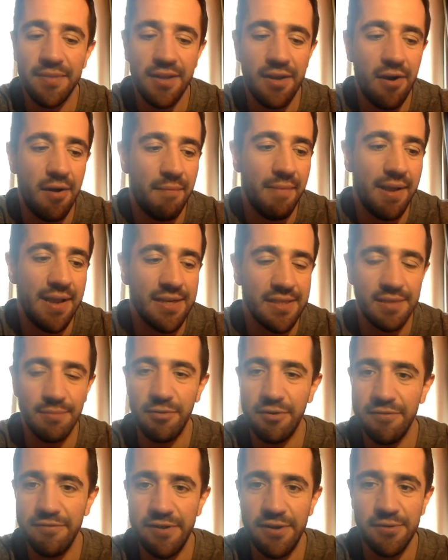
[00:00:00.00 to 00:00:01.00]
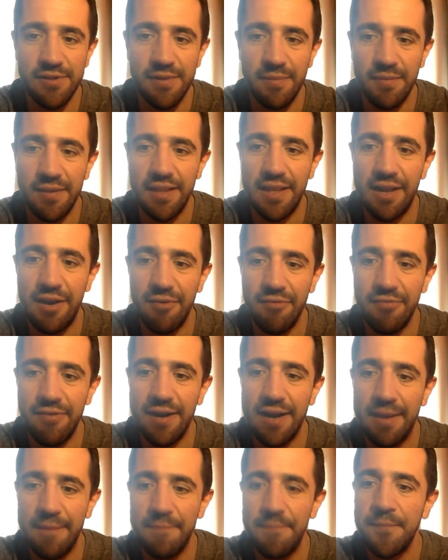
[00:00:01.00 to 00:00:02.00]
Can't make someone feel something they're not
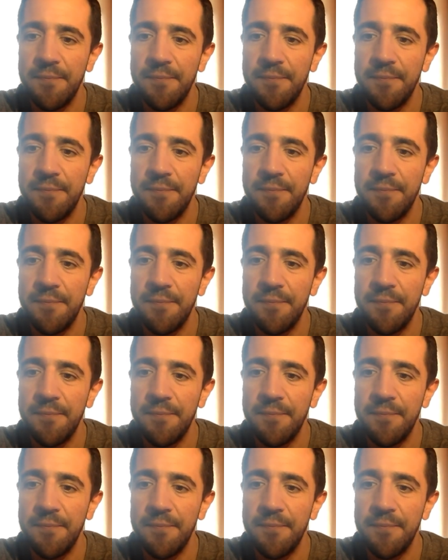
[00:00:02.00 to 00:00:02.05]
feeling.